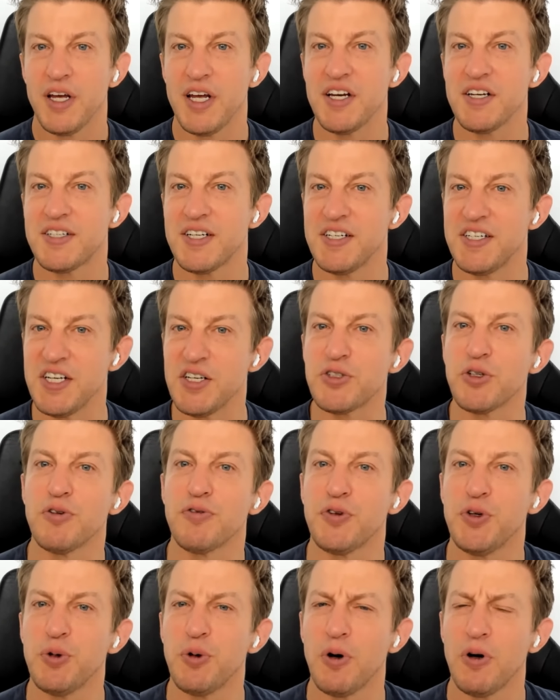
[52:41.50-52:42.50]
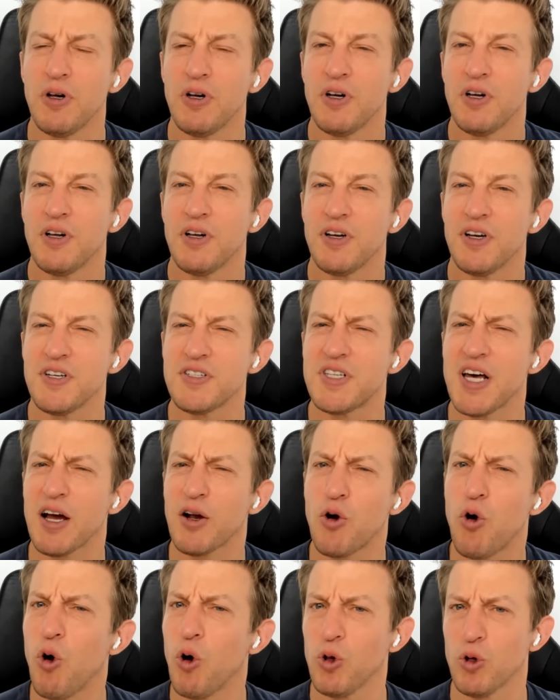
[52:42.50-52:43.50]
into diesel fuel, is
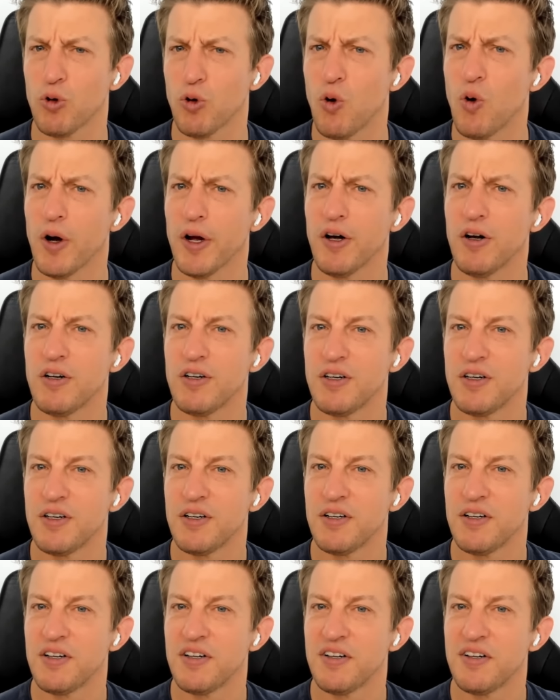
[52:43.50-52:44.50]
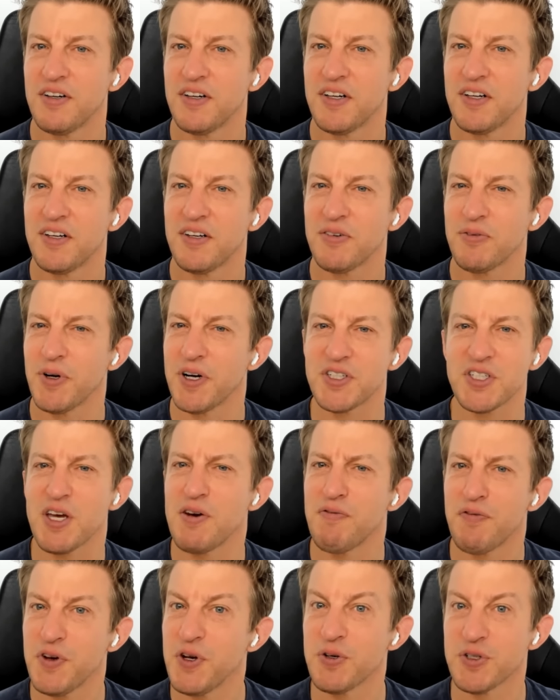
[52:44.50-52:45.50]
that coal or oil? Right? It's
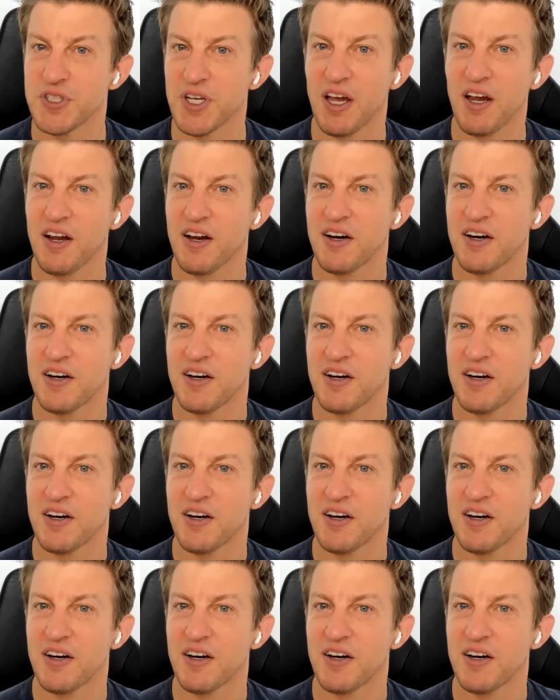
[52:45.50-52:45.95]
confusing.